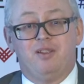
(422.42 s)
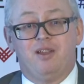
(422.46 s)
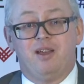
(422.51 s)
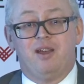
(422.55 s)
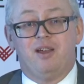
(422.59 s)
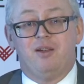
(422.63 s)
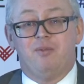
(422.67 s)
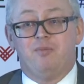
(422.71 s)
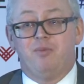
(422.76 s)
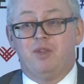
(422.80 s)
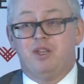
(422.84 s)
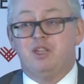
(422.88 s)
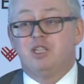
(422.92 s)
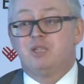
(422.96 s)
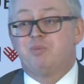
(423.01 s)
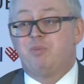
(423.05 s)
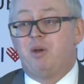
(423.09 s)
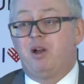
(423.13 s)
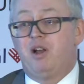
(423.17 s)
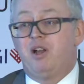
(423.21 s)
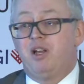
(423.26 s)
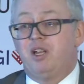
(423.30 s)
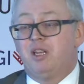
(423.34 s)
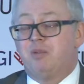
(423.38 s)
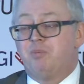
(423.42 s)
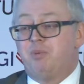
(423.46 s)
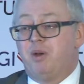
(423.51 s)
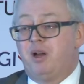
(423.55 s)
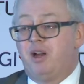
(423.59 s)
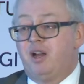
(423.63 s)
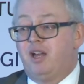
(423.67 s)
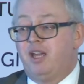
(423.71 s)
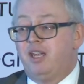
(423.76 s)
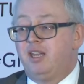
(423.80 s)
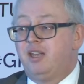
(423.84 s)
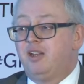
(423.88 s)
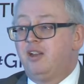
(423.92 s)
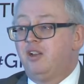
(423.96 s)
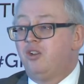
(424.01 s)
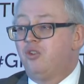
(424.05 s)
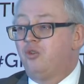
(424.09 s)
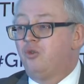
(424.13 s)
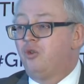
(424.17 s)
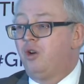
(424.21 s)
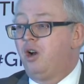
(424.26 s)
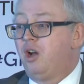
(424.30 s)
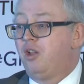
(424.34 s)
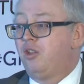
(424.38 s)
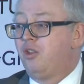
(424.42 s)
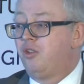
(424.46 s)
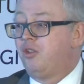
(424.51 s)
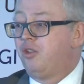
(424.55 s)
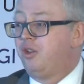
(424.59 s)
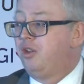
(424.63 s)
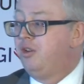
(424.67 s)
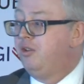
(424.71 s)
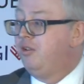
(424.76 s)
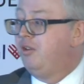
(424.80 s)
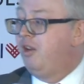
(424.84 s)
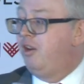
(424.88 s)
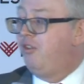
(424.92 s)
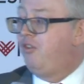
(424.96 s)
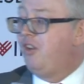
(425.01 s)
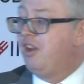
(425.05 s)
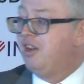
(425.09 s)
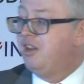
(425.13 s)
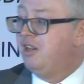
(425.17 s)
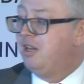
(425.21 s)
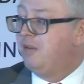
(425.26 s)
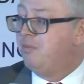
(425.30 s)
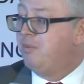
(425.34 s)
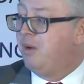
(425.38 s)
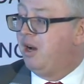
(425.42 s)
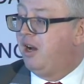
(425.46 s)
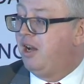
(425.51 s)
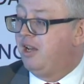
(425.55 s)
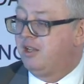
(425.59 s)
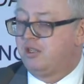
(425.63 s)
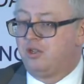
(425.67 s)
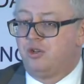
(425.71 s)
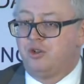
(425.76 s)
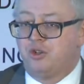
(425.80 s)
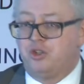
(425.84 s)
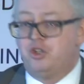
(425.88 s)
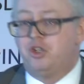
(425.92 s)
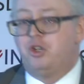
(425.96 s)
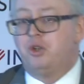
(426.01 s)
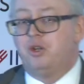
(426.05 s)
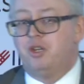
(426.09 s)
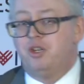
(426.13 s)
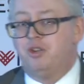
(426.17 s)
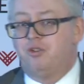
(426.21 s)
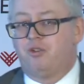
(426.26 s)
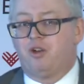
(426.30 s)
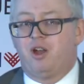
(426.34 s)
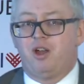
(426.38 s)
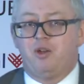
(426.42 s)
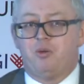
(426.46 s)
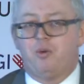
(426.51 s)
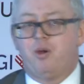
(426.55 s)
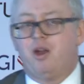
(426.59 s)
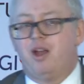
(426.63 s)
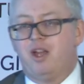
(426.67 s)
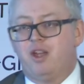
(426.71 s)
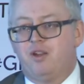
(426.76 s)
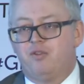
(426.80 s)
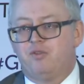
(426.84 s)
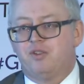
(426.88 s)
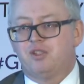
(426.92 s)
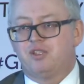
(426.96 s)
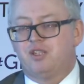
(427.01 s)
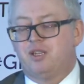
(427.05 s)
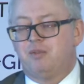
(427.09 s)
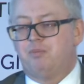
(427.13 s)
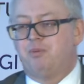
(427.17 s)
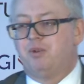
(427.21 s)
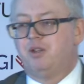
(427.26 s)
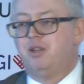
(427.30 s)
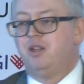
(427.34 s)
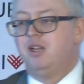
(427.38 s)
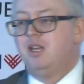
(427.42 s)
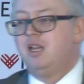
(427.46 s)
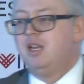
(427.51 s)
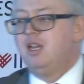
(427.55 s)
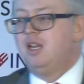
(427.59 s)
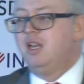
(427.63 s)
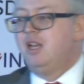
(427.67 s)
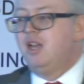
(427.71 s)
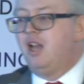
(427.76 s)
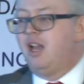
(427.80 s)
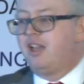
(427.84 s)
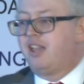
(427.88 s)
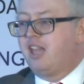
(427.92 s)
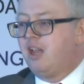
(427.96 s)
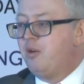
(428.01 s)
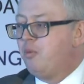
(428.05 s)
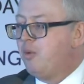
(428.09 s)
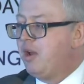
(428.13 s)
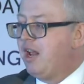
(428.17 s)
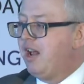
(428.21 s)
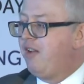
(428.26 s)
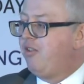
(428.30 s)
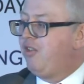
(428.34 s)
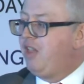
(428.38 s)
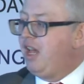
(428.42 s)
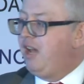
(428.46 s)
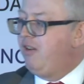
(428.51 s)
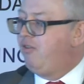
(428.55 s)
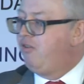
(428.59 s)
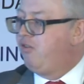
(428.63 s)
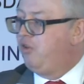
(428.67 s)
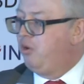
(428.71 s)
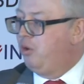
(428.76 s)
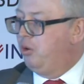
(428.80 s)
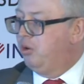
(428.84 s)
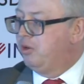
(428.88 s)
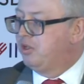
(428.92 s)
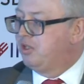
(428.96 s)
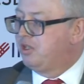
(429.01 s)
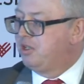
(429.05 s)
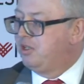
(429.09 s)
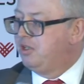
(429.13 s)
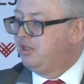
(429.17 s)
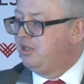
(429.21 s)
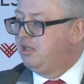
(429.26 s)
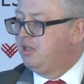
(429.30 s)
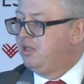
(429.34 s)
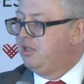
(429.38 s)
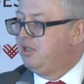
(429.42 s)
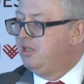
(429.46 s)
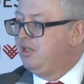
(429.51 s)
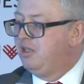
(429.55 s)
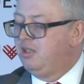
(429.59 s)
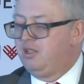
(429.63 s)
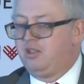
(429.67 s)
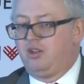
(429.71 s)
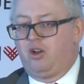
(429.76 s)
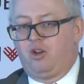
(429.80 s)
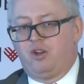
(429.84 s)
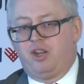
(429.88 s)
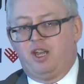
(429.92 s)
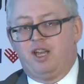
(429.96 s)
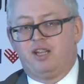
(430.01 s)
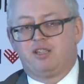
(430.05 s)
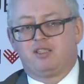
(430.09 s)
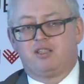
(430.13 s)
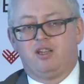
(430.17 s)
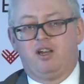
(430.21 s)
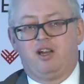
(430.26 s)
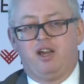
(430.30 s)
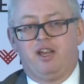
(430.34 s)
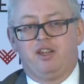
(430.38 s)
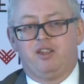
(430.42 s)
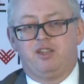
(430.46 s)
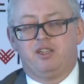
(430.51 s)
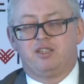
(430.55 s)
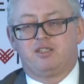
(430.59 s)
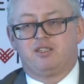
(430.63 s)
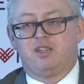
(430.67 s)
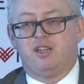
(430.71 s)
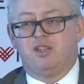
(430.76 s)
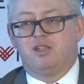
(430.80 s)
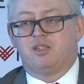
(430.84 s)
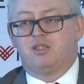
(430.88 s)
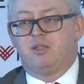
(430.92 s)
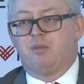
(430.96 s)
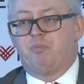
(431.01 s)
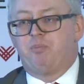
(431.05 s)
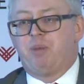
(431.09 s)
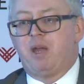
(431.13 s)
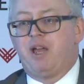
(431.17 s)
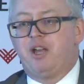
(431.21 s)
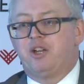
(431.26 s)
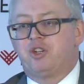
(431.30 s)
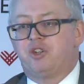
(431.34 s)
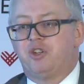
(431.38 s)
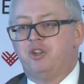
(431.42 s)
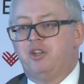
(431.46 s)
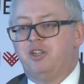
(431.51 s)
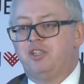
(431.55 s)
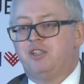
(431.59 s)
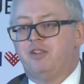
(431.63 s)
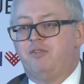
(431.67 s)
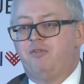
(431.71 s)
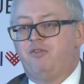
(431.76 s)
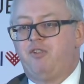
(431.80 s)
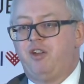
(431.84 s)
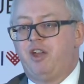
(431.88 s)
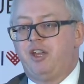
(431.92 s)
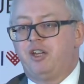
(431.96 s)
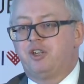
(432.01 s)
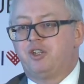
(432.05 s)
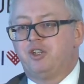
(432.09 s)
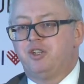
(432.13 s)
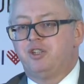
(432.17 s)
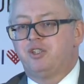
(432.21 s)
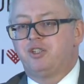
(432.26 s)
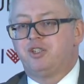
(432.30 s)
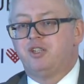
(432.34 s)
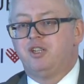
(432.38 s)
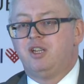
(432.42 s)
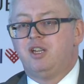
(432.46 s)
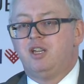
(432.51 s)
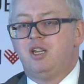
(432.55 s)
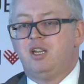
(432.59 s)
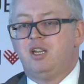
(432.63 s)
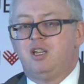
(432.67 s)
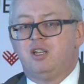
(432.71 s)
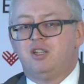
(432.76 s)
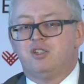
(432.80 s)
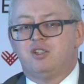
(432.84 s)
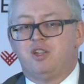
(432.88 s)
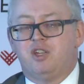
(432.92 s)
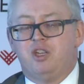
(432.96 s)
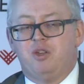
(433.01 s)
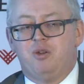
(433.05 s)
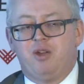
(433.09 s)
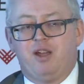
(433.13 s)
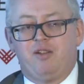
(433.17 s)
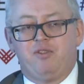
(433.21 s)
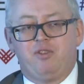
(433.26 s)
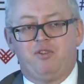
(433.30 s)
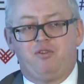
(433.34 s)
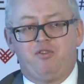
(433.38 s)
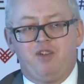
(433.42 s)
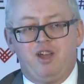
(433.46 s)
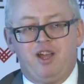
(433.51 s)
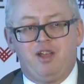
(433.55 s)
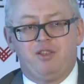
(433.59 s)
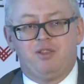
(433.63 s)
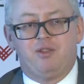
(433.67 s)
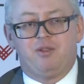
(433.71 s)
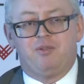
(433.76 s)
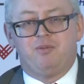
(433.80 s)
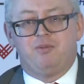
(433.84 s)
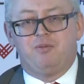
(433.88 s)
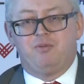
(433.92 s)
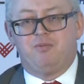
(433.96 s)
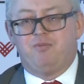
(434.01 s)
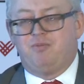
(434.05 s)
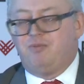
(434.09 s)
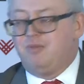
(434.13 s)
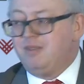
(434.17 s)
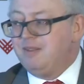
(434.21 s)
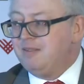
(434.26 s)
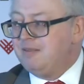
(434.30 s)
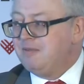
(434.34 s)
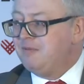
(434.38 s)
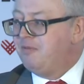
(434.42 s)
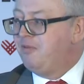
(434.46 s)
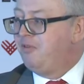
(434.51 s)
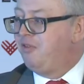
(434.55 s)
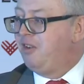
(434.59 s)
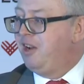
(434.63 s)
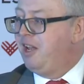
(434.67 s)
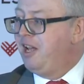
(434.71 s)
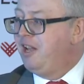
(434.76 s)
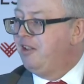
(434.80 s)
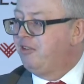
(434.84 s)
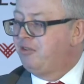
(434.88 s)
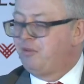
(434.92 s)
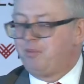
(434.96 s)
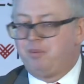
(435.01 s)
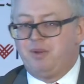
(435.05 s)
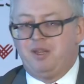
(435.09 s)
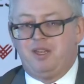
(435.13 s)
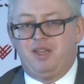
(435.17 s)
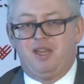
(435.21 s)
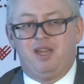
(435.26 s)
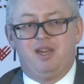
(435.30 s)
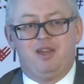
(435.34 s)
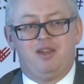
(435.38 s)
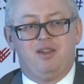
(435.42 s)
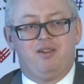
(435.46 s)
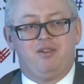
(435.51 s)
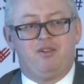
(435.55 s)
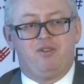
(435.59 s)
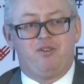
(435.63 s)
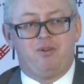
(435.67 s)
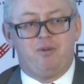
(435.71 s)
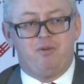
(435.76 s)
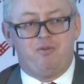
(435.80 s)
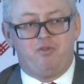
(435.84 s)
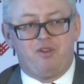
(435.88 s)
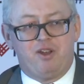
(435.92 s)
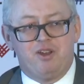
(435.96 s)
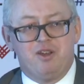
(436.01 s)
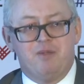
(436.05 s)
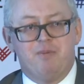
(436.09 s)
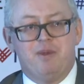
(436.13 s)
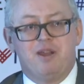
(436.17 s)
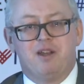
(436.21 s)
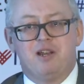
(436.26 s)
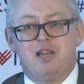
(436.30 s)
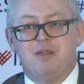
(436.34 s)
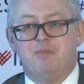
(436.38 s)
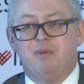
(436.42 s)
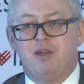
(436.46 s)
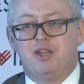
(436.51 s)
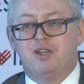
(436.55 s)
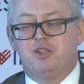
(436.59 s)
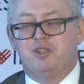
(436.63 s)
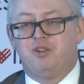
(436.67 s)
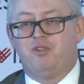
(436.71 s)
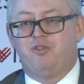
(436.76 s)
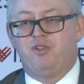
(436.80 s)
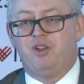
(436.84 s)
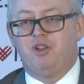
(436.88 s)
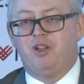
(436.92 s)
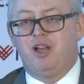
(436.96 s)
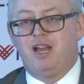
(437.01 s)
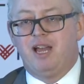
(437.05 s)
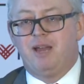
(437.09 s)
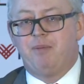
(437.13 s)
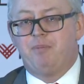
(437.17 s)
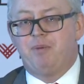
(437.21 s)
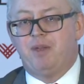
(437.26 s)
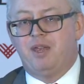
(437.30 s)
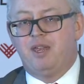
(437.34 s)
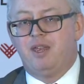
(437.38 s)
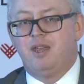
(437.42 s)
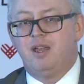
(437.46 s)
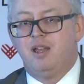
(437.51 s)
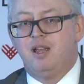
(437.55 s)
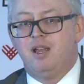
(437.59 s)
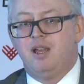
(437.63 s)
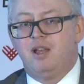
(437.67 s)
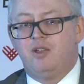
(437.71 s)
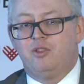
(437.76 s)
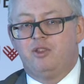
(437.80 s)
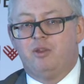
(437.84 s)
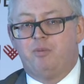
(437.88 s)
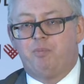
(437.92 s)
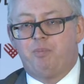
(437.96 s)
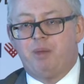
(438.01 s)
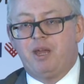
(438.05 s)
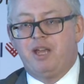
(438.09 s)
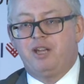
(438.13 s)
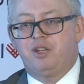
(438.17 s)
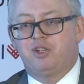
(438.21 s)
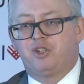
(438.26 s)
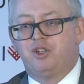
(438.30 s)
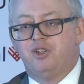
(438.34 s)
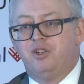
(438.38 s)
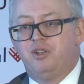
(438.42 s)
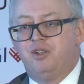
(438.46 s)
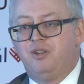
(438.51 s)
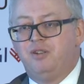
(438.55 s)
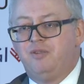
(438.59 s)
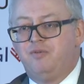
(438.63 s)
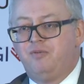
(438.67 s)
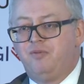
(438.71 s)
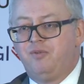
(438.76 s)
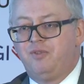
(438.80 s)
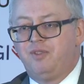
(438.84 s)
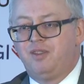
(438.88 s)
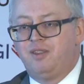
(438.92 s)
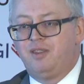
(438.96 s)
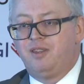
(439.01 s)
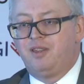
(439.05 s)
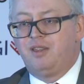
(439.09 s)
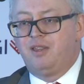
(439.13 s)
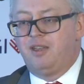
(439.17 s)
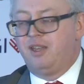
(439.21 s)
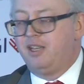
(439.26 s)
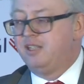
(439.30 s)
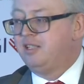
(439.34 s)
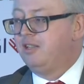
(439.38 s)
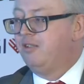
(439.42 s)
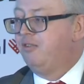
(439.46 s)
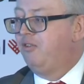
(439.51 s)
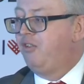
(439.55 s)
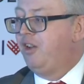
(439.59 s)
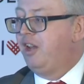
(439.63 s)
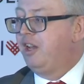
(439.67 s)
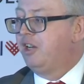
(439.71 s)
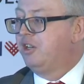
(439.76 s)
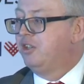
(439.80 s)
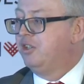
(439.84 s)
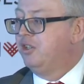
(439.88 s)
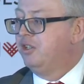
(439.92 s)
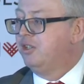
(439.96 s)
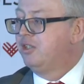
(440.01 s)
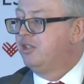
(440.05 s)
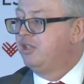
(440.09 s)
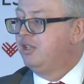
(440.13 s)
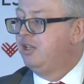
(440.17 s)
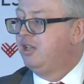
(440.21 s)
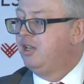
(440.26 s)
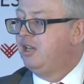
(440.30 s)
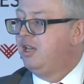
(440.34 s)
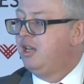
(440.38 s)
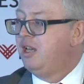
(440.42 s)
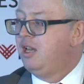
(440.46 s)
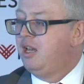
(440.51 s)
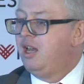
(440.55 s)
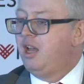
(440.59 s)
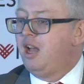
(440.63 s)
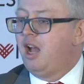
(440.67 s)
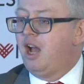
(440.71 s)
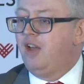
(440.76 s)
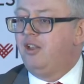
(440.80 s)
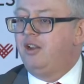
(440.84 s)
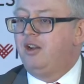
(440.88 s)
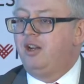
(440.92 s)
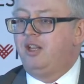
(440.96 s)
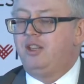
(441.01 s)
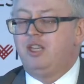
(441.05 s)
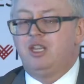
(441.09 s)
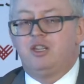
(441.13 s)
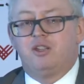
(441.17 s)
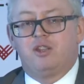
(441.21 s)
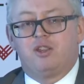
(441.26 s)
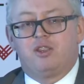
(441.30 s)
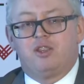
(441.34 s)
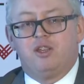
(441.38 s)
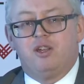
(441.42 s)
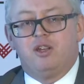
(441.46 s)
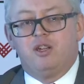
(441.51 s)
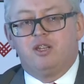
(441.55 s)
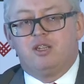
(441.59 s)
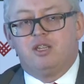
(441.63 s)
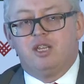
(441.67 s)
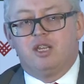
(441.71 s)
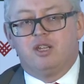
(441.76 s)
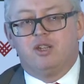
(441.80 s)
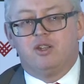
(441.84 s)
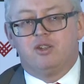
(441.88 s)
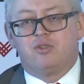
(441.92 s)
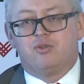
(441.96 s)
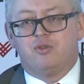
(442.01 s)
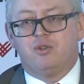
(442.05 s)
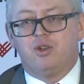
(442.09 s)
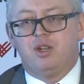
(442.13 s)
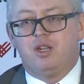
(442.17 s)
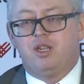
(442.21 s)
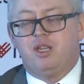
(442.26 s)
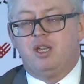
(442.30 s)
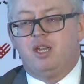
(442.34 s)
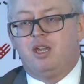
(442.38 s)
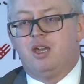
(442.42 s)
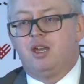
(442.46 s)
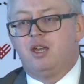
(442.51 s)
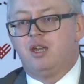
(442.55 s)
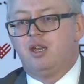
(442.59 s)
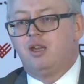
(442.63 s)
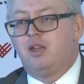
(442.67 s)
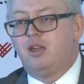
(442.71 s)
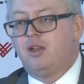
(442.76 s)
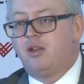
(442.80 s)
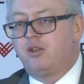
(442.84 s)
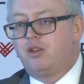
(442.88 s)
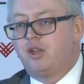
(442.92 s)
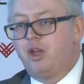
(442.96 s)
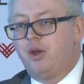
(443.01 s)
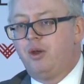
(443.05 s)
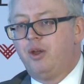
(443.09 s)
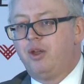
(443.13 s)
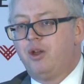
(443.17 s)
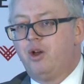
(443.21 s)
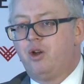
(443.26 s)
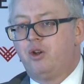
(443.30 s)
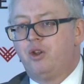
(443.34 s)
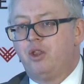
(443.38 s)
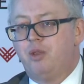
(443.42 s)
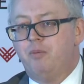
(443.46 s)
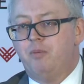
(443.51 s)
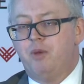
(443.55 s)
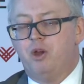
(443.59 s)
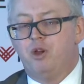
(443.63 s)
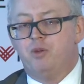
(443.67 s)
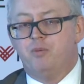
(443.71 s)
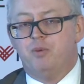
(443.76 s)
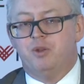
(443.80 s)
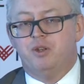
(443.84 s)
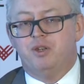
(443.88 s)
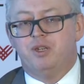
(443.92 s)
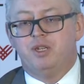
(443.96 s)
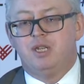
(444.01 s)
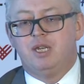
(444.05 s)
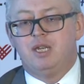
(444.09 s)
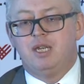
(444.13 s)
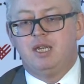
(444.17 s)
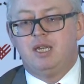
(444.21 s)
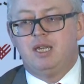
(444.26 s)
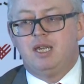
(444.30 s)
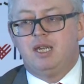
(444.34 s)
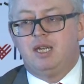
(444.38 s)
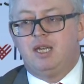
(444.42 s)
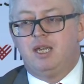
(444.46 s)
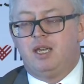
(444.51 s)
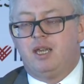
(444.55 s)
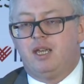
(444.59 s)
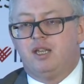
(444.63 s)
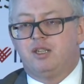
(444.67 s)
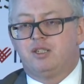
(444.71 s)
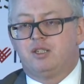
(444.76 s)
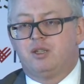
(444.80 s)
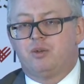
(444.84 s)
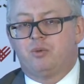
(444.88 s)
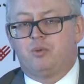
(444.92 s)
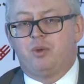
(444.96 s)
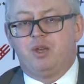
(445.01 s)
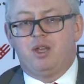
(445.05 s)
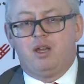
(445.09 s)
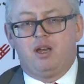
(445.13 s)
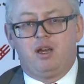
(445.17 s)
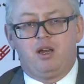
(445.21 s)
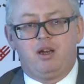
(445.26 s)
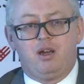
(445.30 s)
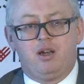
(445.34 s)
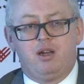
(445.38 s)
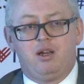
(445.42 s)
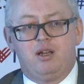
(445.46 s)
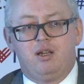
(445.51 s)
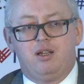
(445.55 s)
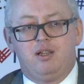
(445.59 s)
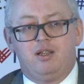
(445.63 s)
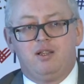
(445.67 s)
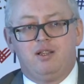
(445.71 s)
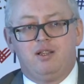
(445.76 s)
inspired by, rather than offended by, as long as you do it in the right way, obviously. But again, we have that force on our side, this sense that passion is infectious. So you have the fact that philanthropy fundamentally makes you feel happy, that passion is infectious. And then I think the third thing that's really going on at the moment is that we are